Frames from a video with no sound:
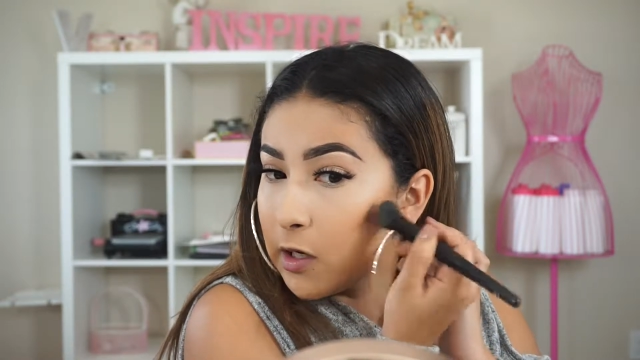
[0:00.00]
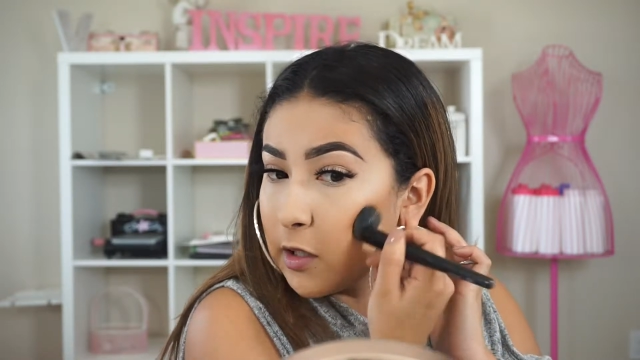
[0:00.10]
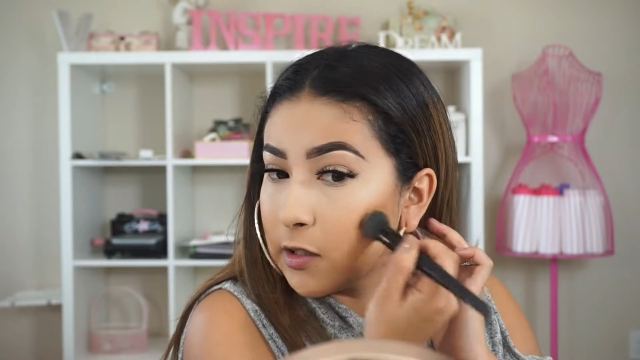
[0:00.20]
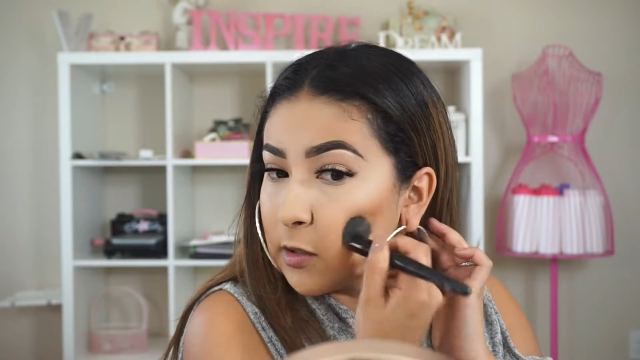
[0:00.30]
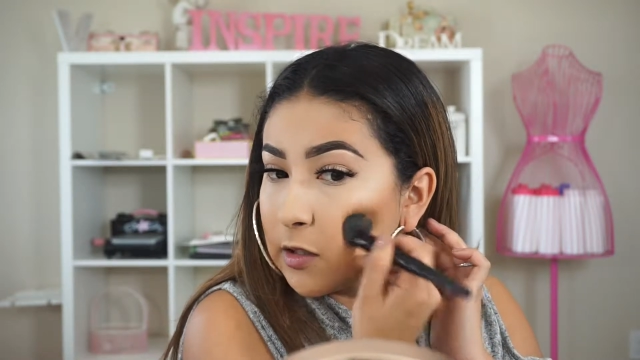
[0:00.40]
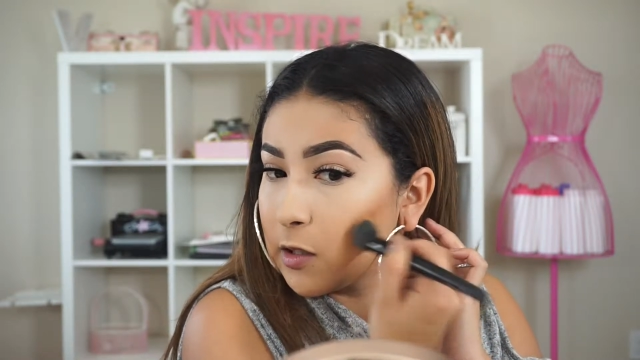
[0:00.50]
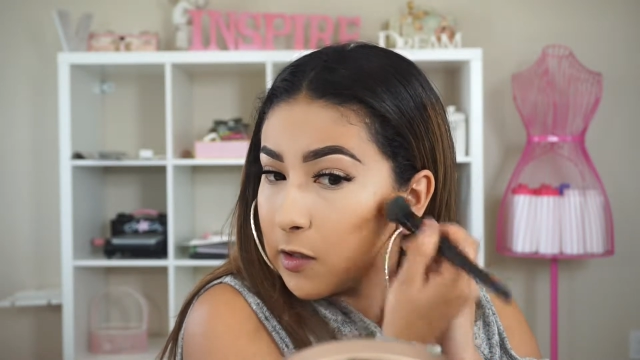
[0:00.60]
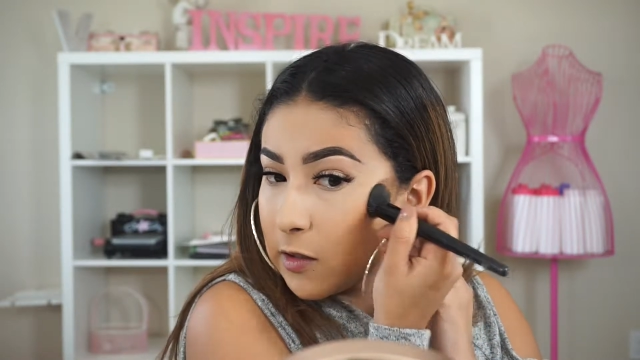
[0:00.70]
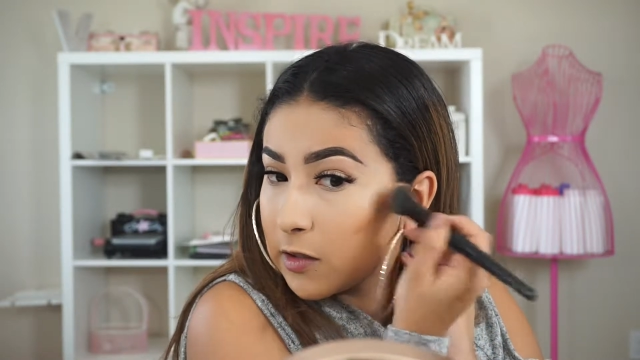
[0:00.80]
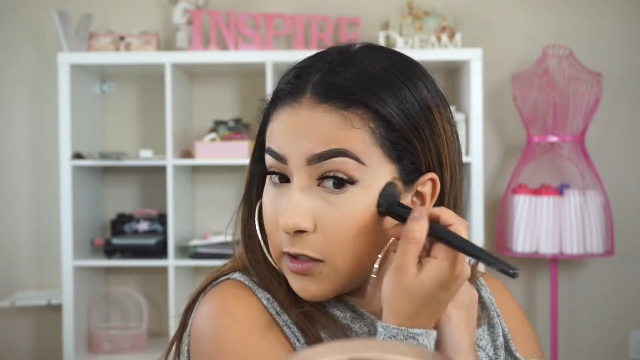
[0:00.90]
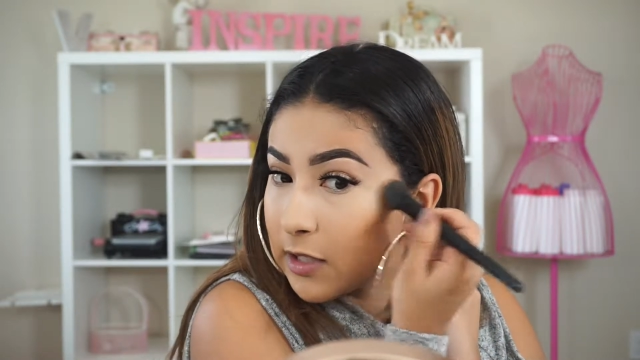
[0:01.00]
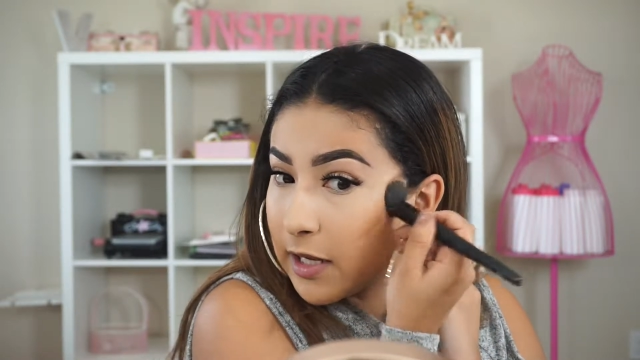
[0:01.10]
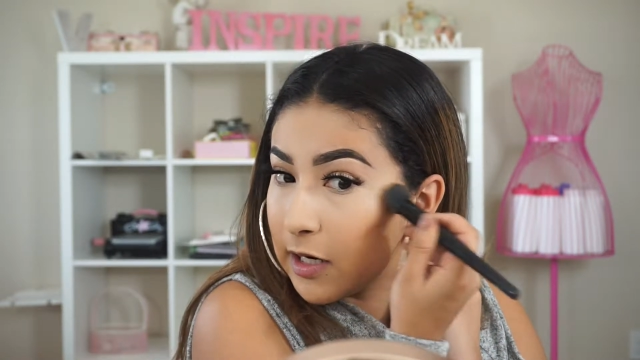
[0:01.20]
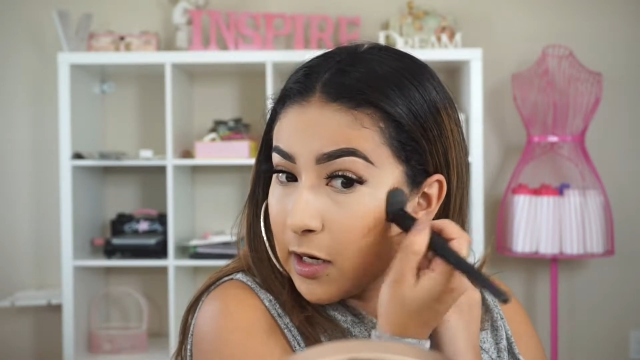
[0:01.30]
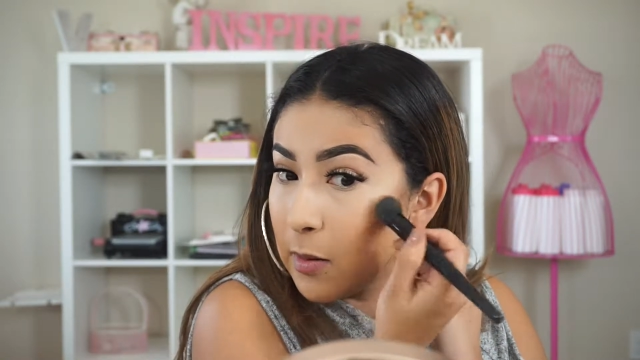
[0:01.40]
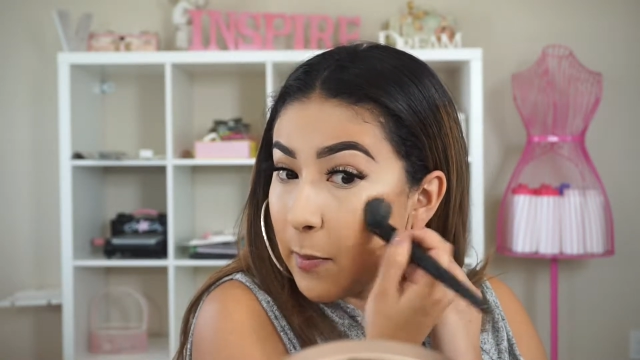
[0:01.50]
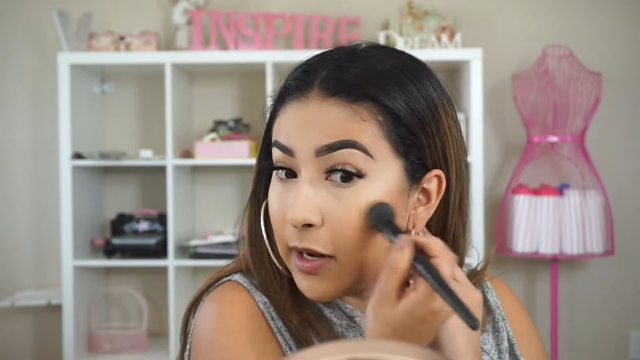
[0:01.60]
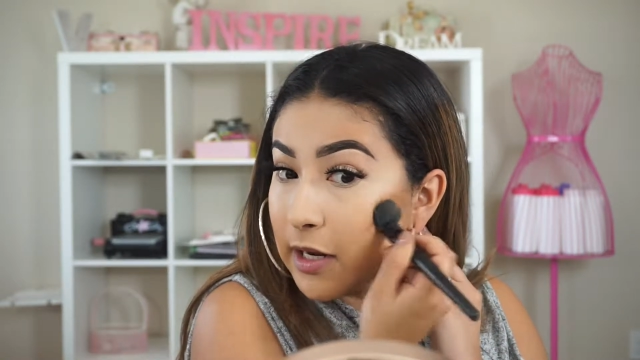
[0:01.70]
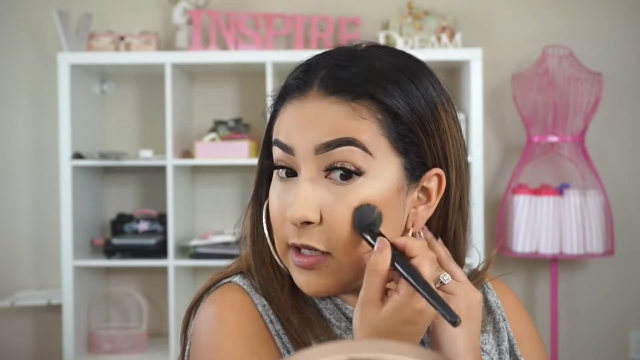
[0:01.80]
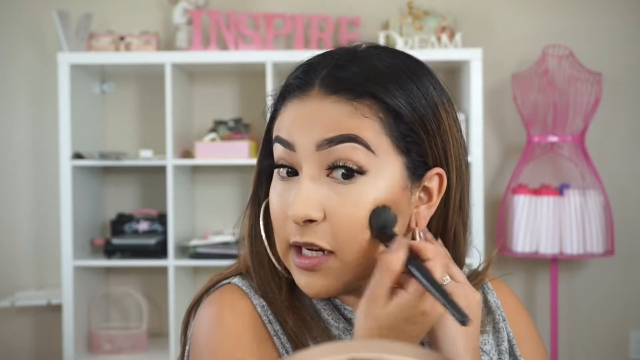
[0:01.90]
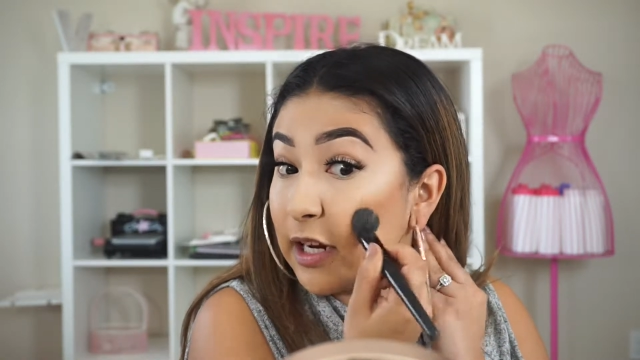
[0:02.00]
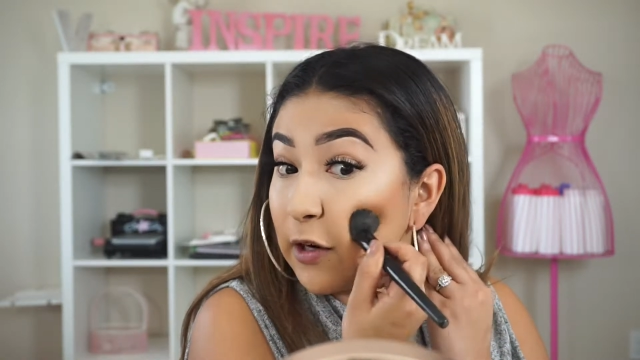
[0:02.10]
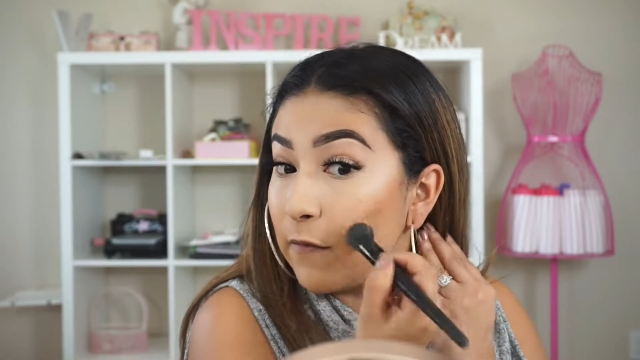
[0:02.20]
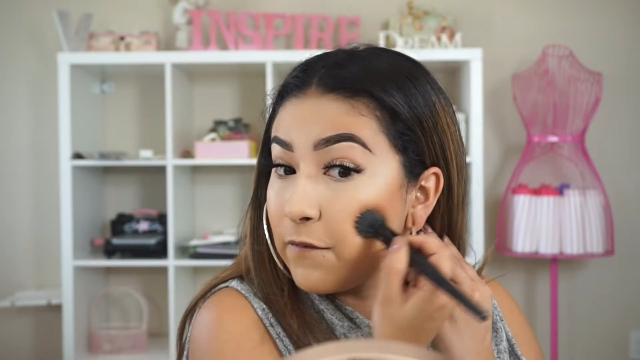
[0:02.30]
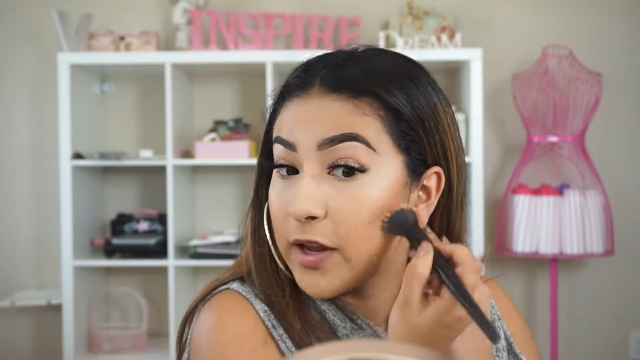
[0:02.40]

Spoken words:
was setting my entire